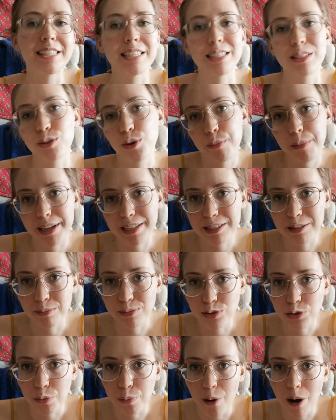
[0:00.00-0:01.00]
is what makes them
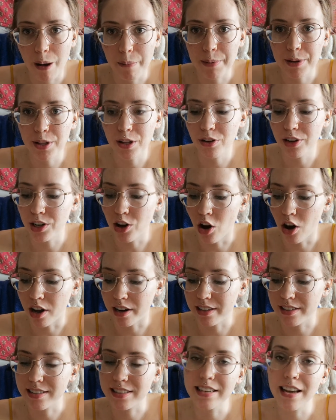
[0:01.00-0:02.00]
so popular, and
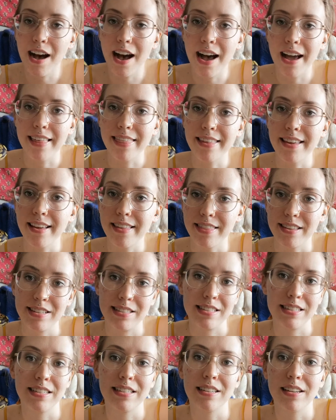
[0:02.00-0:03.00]
honestly, I think
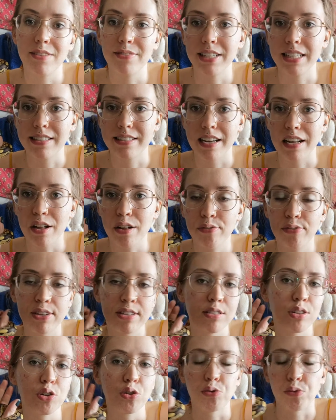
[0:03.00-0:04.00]
this in and of itself
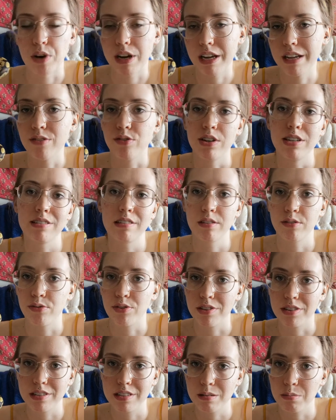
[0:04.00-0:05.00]
is a great reason
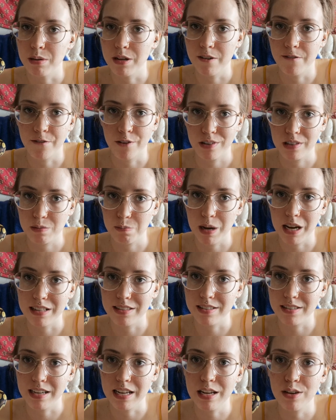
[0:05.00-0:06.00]
for this to be a first
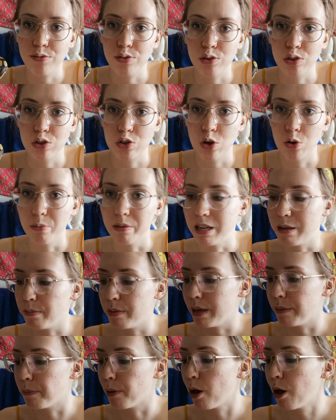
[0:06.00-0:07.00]
pet snake for so many
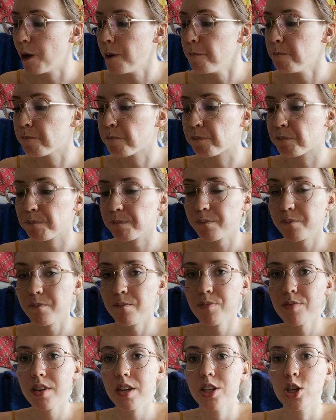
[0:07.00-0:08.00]
people.
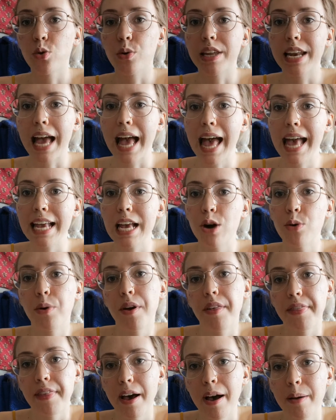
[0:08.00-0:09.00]
You can hang out
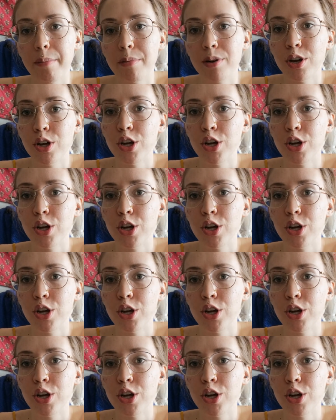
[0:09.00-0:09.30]
with them.